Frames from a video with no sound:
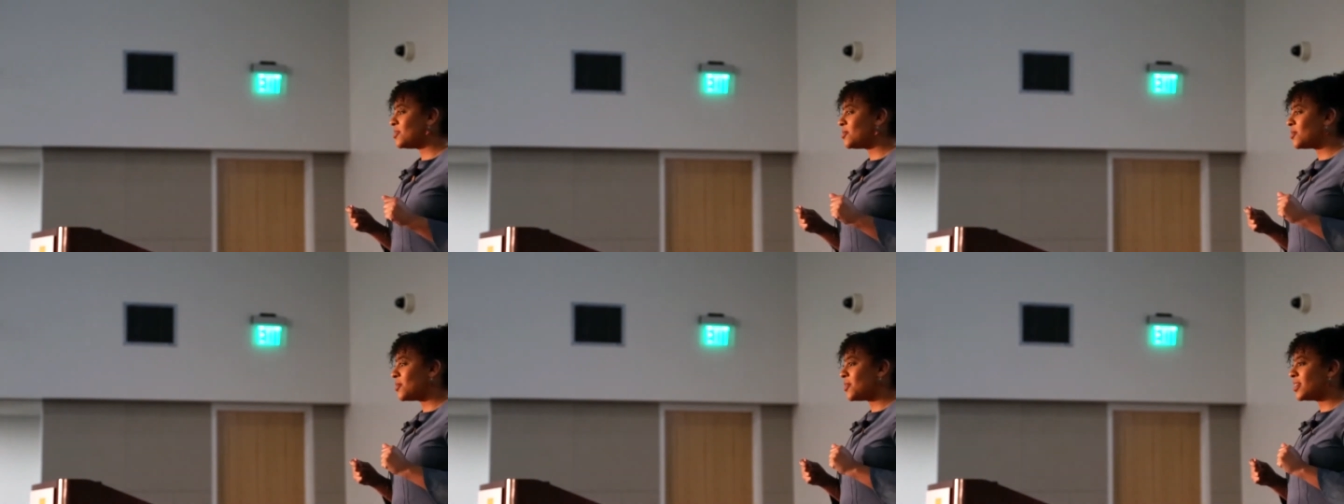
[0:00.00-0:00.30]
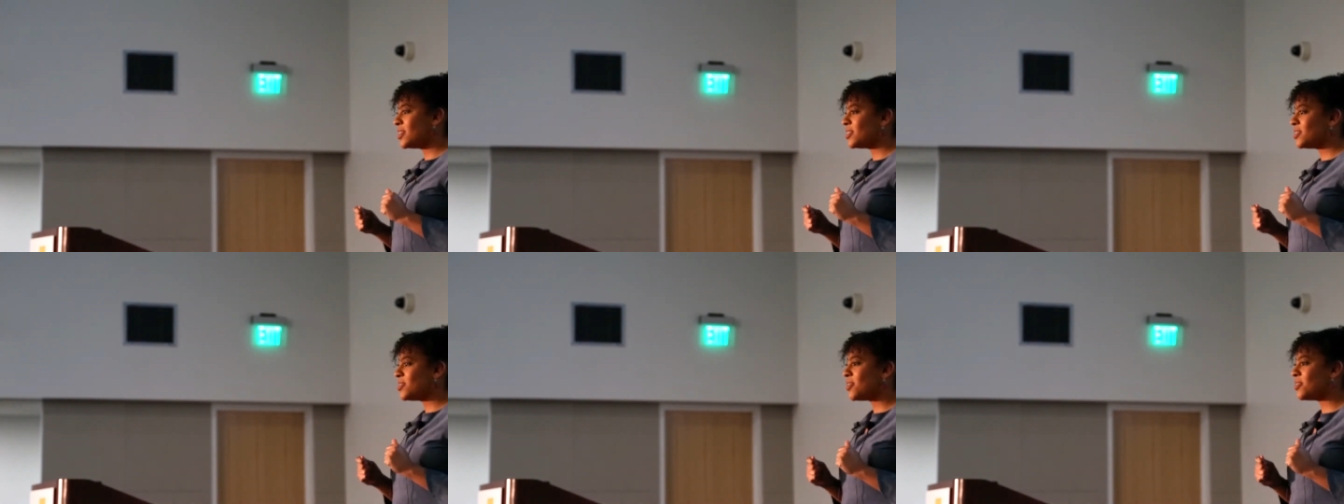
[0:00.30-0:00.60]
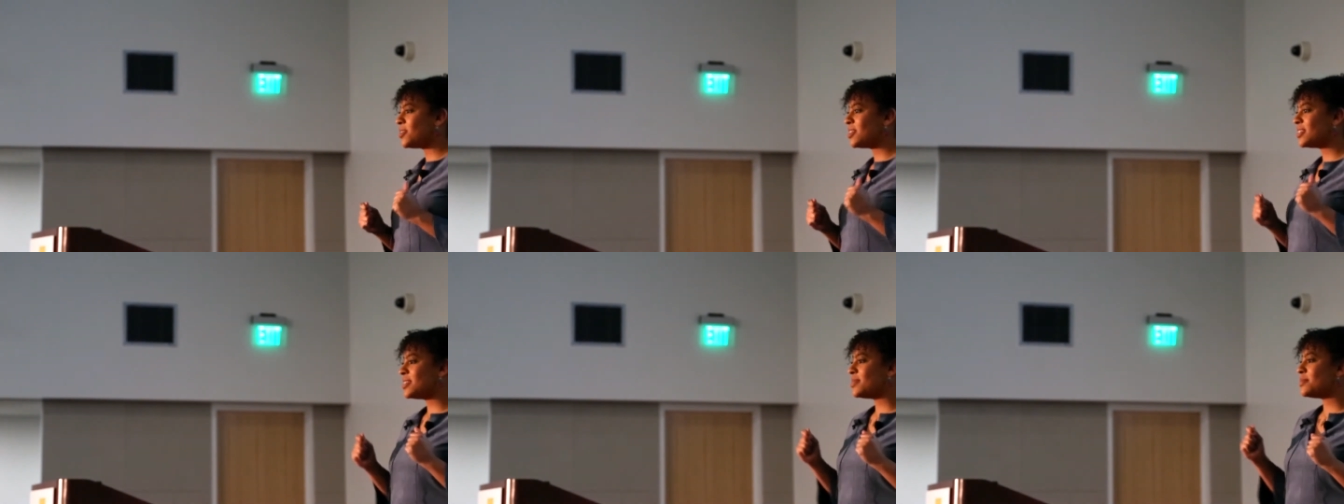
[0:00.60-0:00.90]
the door
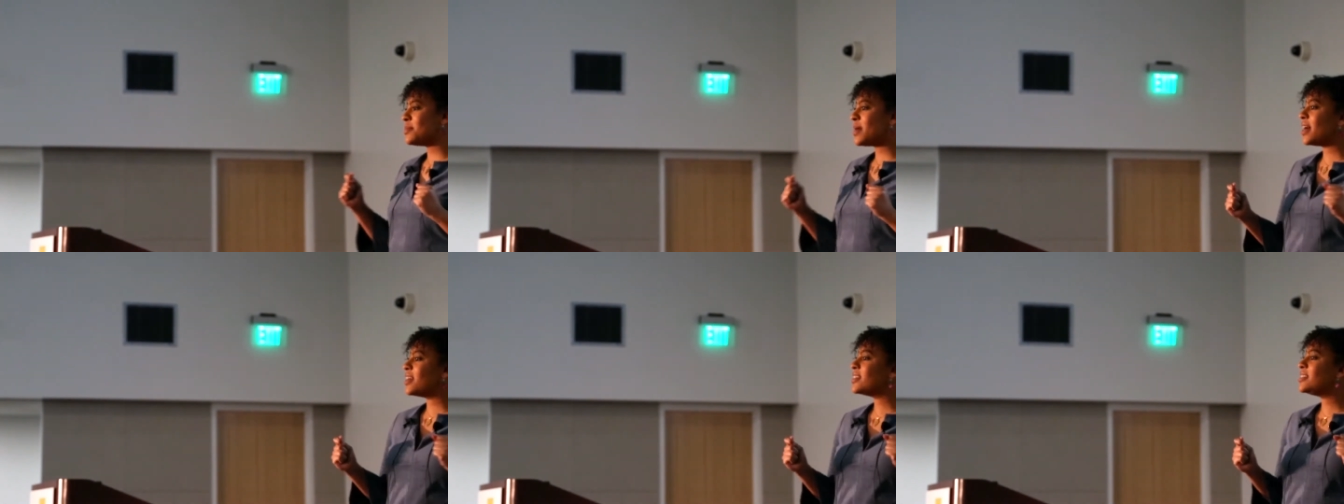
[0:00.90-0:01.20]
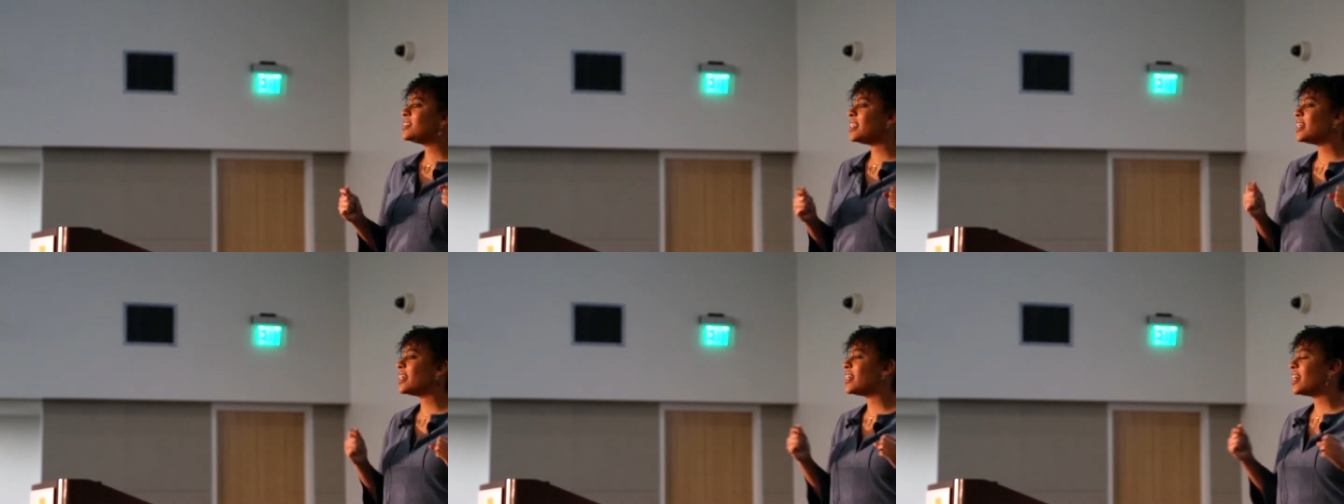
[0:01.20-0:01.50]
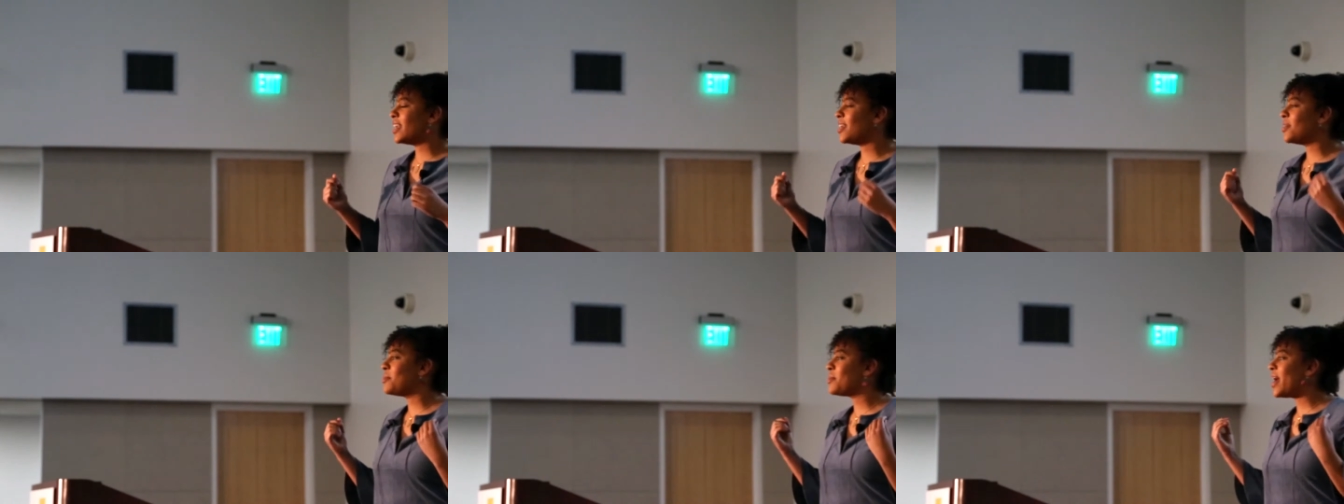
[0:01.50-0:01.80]
so the smell didn't
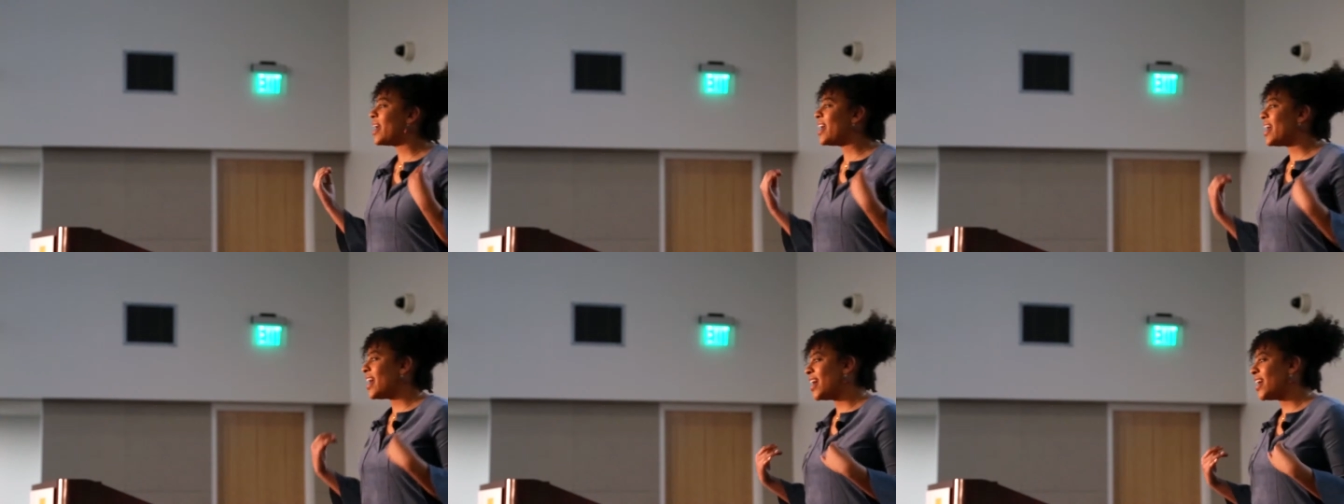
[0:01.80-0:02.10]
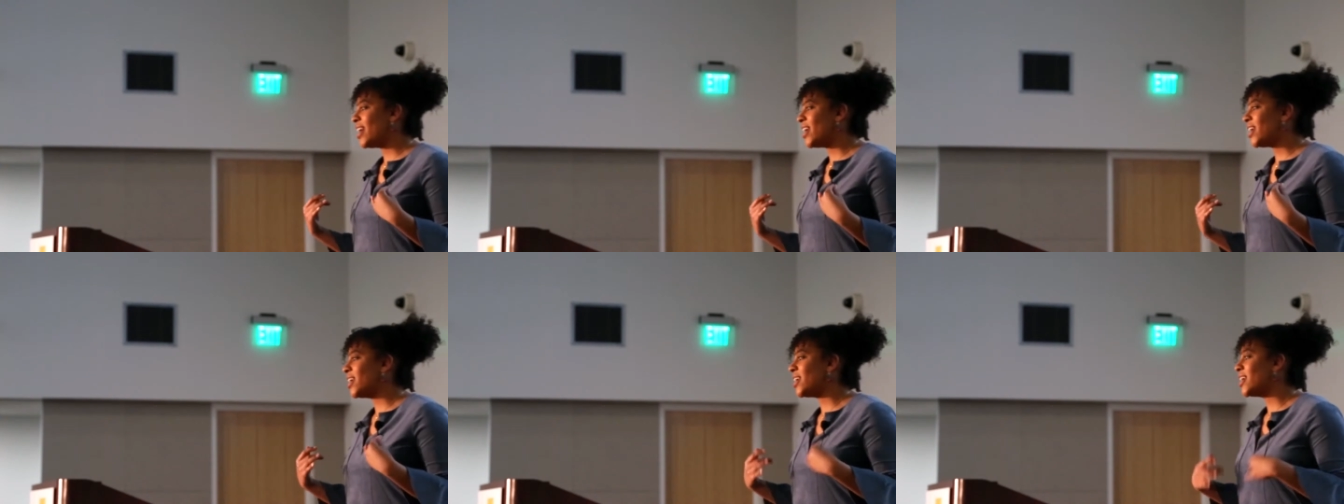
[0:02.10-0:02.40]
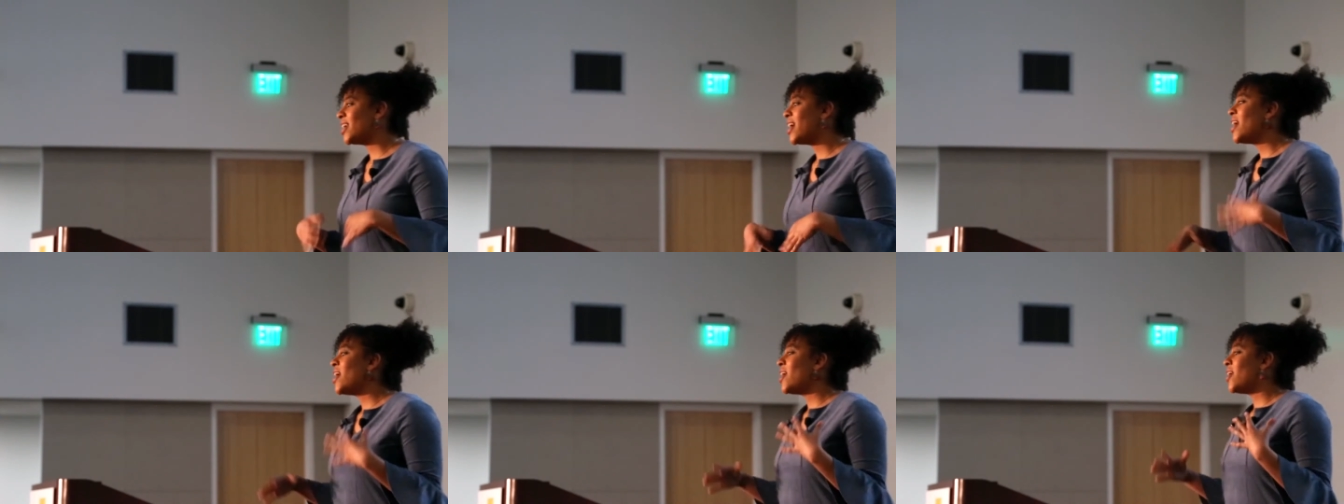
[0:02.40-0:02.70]
get on my
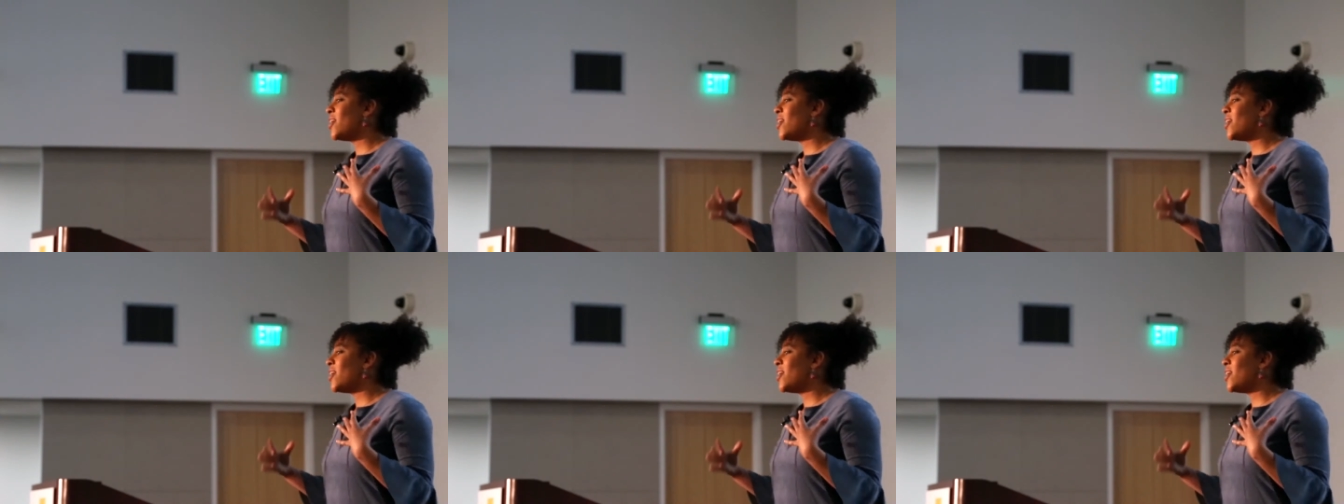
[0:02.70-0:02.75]
hair